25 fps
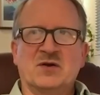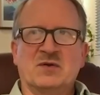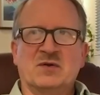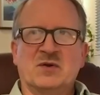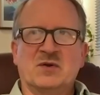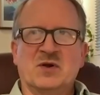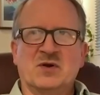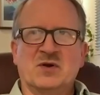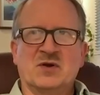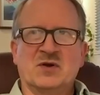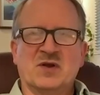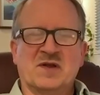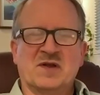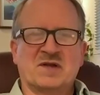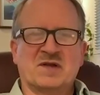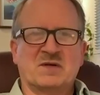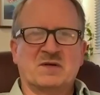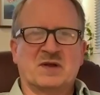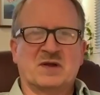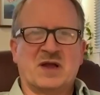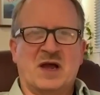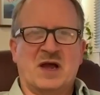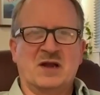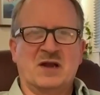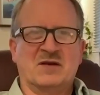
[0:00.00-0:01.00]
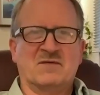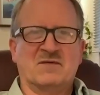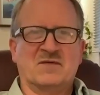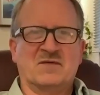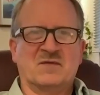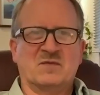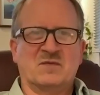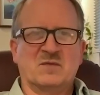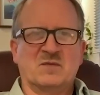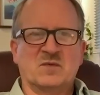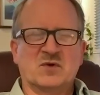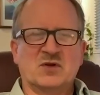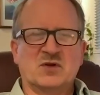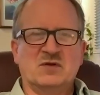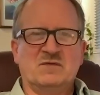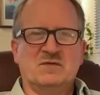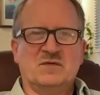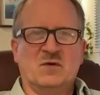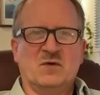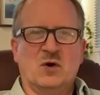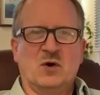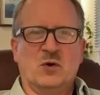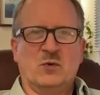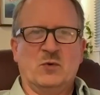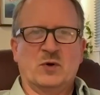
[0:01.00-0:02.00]
you're just kind of too
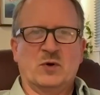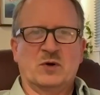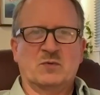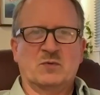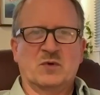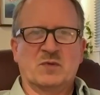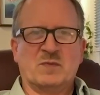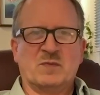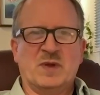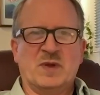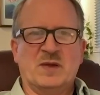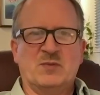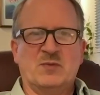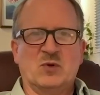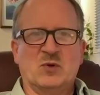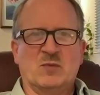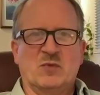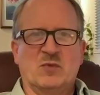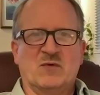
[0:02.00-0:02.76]
forward with people